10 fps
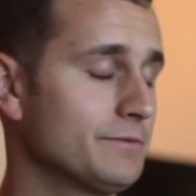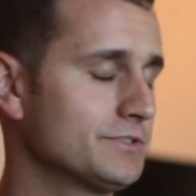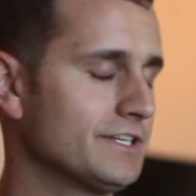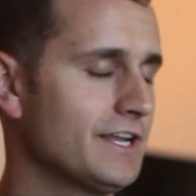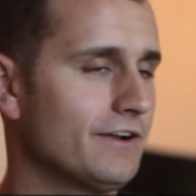up
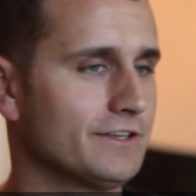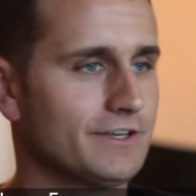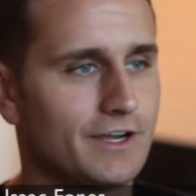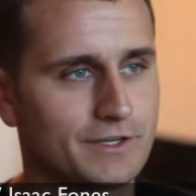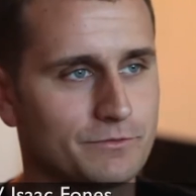sitting down and
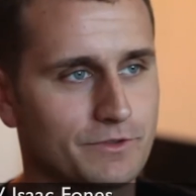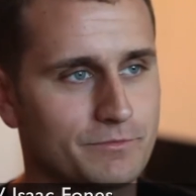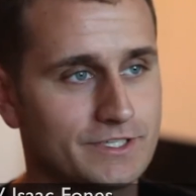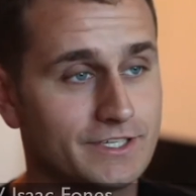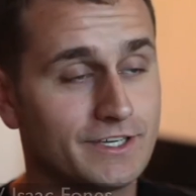talking with
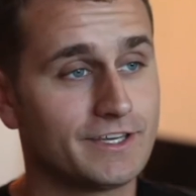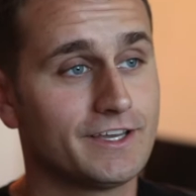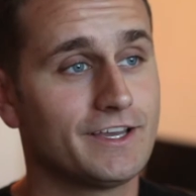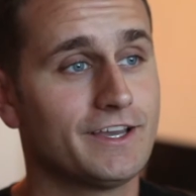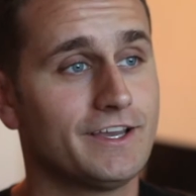me.
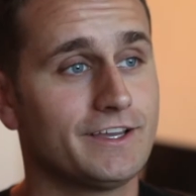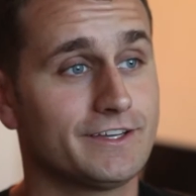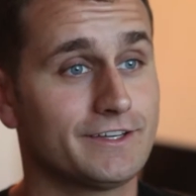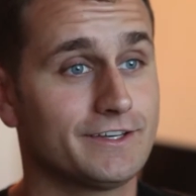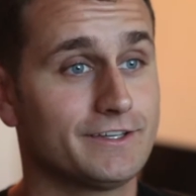
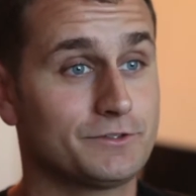I